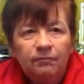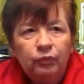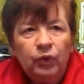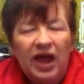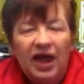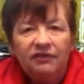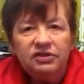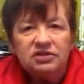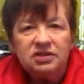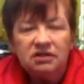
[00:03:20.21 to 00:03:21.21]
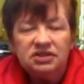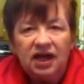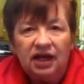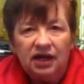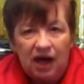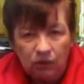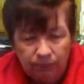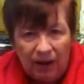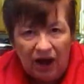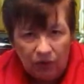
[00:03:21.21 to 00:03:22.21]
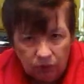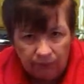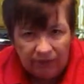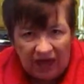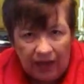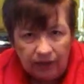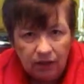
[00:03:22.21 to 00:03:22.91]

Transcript: We have to start taking our power back.